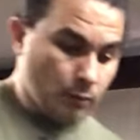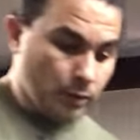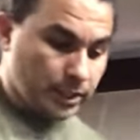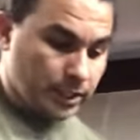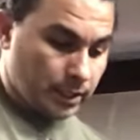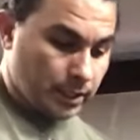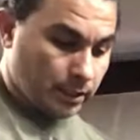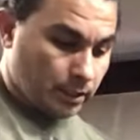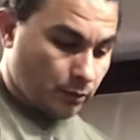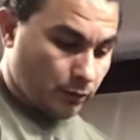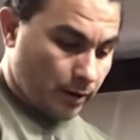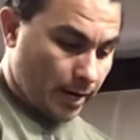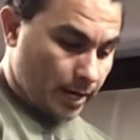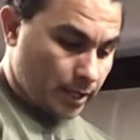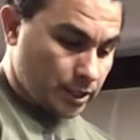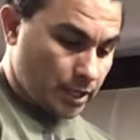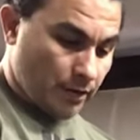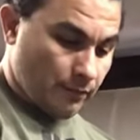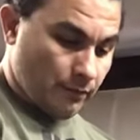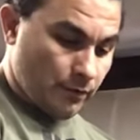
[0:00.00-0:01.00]
we did the
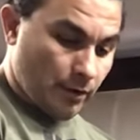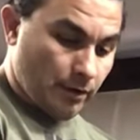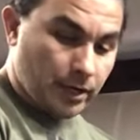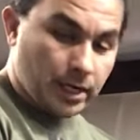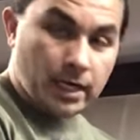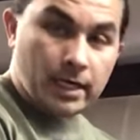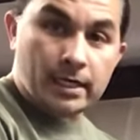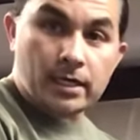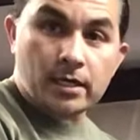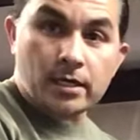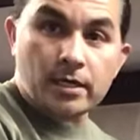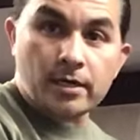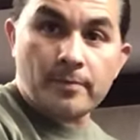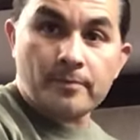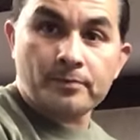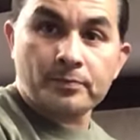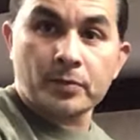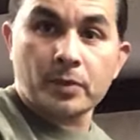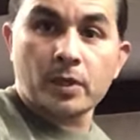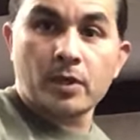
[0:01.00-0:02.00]
crankshaft, we already cleaned it up.
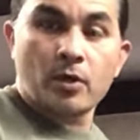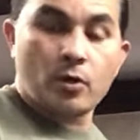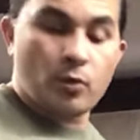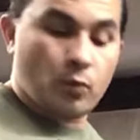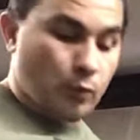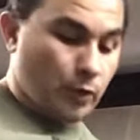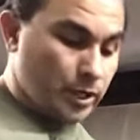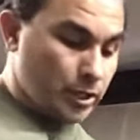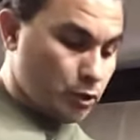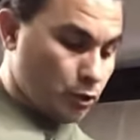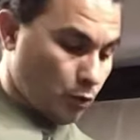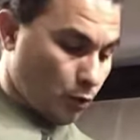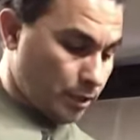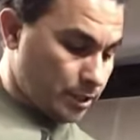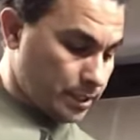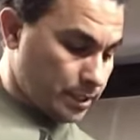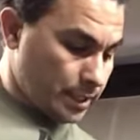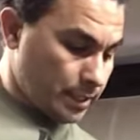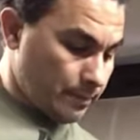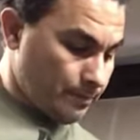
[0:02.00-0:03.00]
We torqued
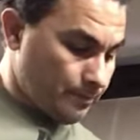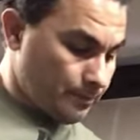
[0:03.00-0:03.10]
it.